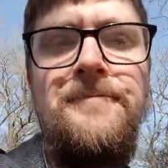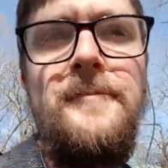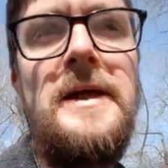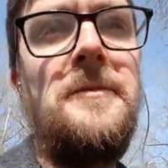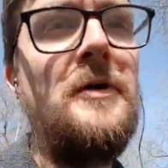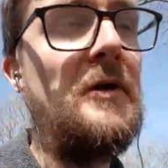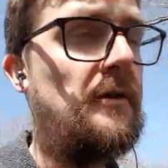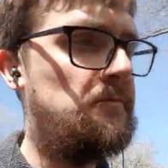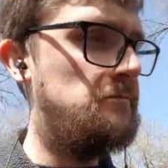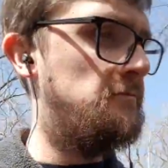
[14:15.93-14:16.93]
people,
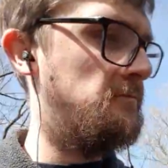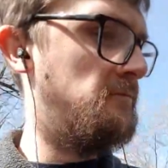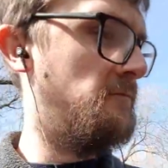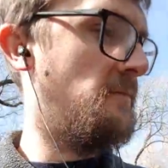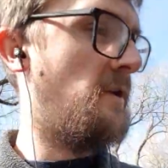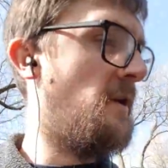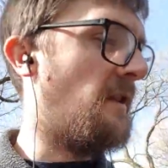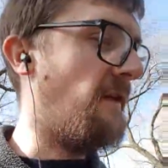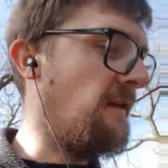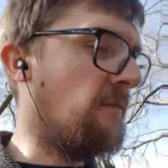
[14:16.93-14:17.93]

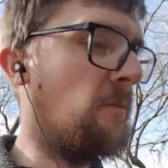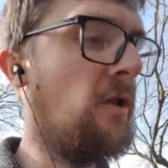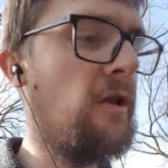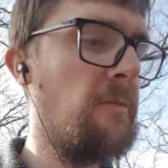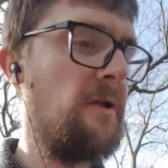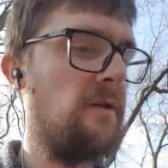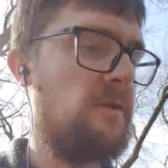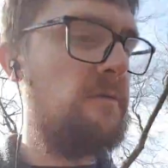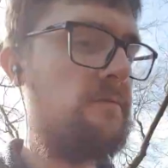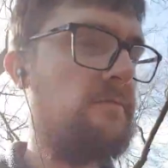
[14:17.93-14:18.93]
unless there's
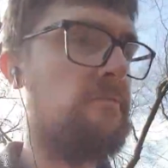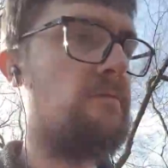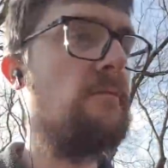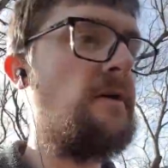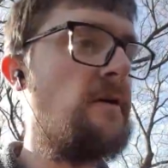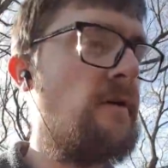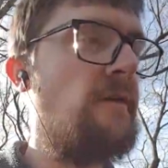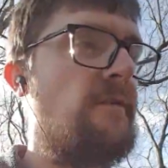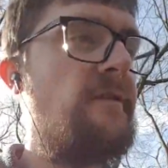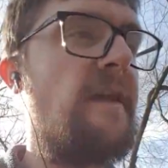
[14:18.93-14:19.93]
multiple
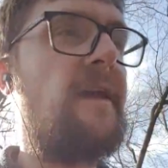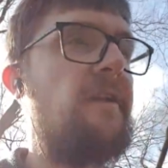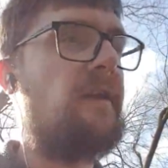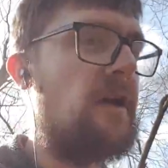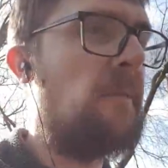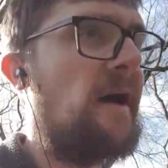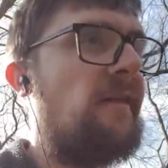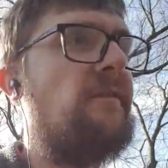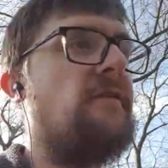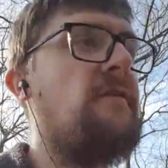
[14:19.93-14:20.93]
second in
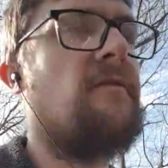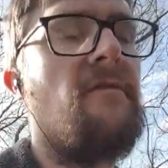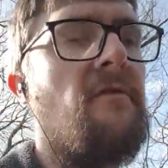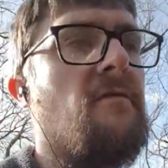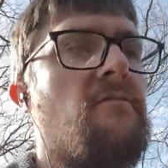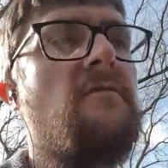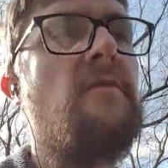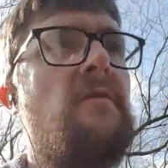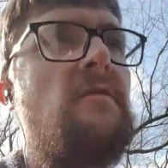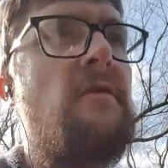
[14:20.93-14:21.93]
commands.
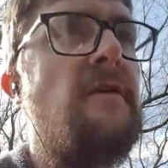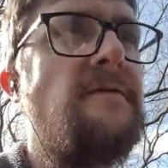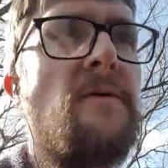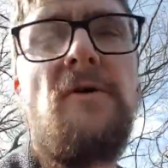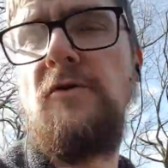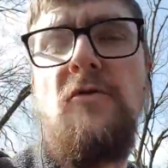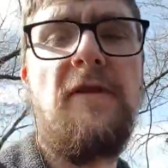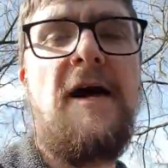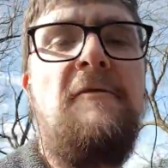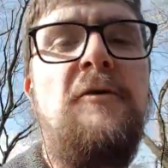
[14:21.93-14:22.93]
If you want to go
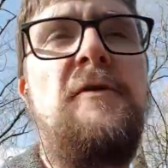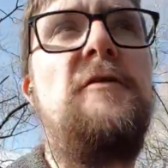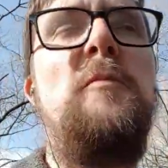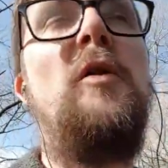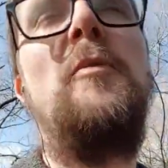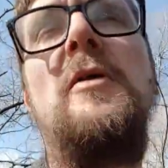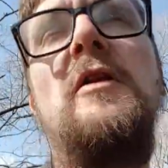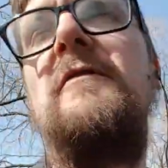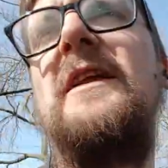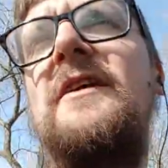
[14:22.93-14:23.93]
that route, there's
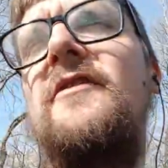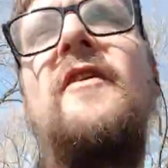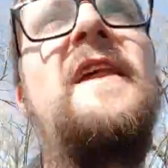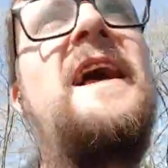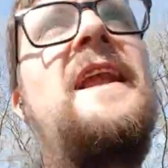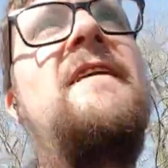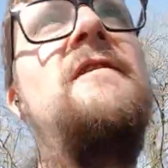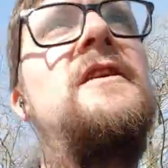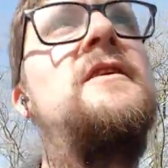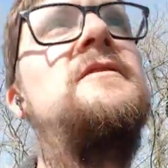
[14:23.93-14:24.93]
multiple villains on that
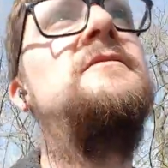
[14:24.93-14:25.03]
level.